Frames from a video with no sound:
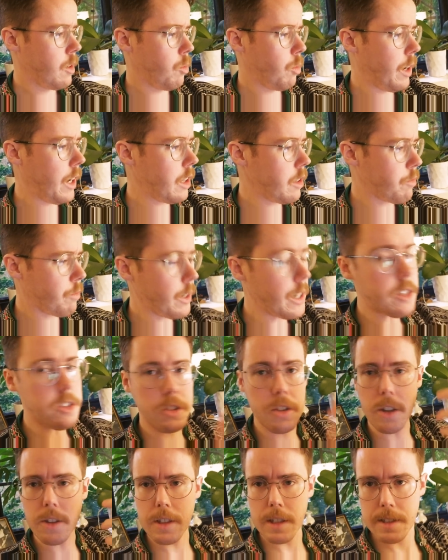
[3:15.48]
While the phrase
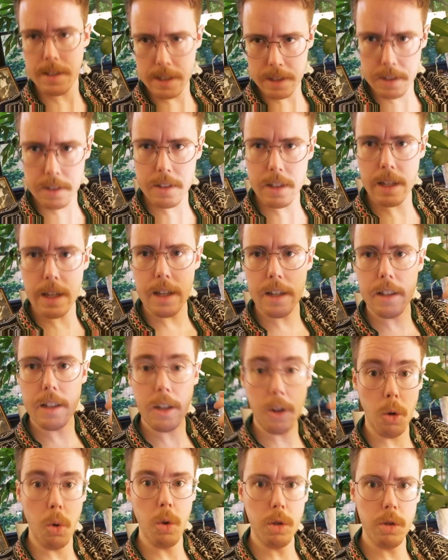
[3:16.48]
does exist in
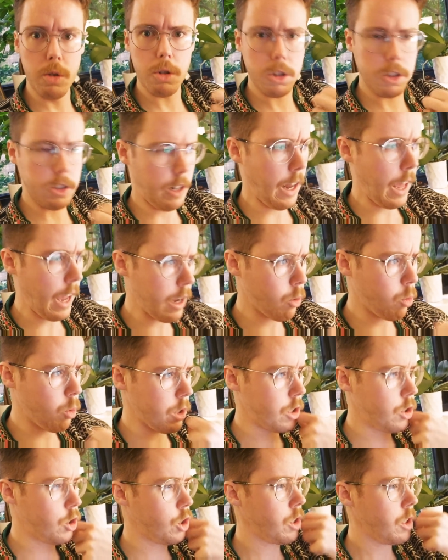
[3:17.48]
the Old Norse
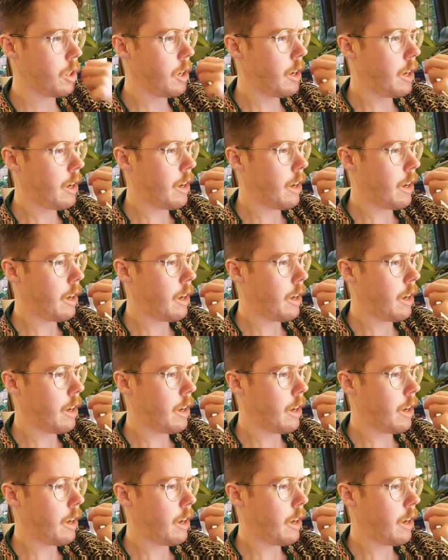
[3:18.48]
language,